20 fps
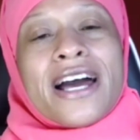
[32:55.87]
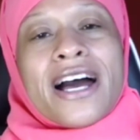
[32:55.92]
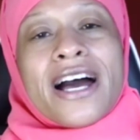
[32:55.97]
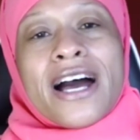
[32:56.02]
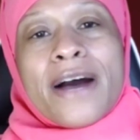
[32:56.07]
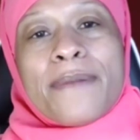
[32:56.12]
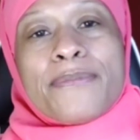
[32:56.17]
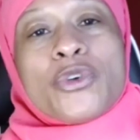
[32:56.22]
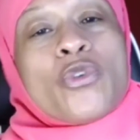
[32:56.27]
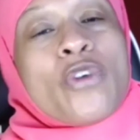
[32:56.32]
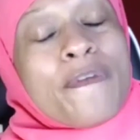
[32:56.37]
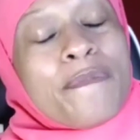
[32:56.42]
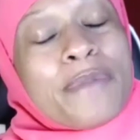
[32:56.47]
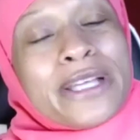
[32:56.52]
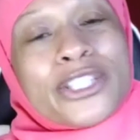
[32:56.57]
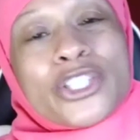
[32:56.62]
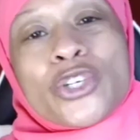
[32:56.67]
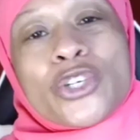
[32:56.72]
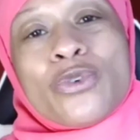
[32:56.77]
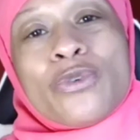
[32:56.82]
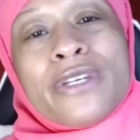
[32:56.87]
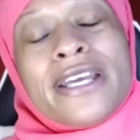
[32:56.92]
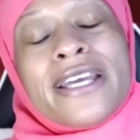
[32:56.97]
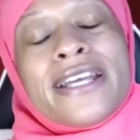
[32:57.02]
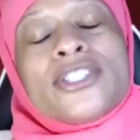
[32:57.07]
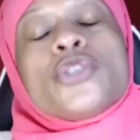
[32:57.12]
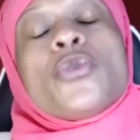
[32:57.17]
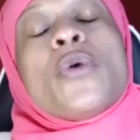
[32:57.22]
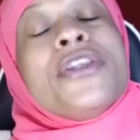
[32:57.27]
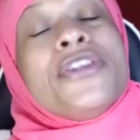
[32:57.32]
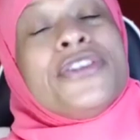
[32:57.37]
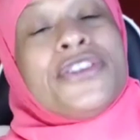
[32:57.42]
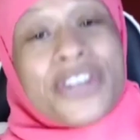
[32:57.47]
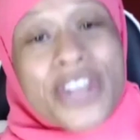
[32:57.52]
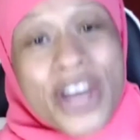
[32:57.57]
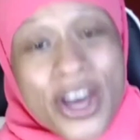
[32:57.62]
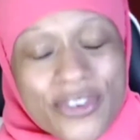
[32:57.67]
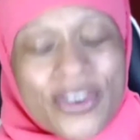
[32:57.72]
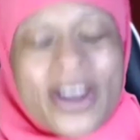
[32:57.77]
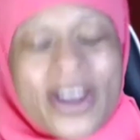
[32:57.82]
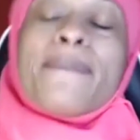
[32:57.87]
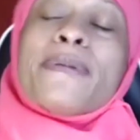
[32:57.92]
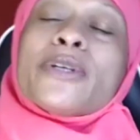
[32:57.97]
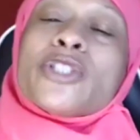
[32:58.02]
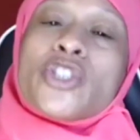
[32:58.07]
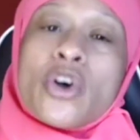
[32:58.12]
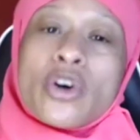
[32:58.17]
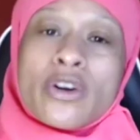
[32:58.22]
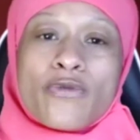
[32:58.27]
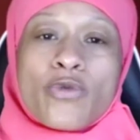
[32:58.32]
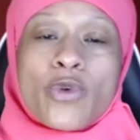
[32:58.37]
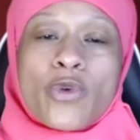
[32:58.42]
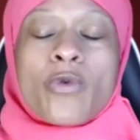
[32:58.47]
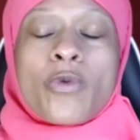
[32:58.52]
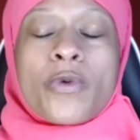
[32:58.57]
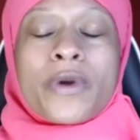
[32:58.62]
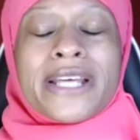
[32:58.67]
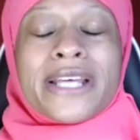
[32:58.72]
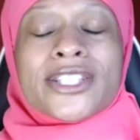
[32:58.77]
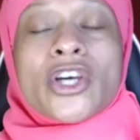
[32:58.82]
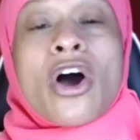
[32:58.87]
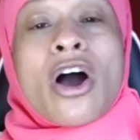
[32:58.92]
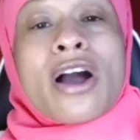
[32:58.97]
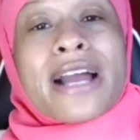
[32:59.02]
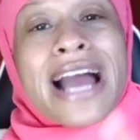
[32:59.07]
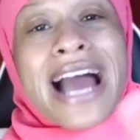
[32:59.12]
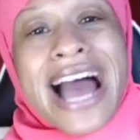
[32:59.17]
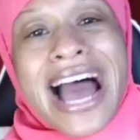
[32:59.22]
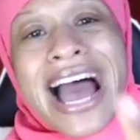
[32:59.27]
Um, you have been tuned in to another episode of Real Reading Talk.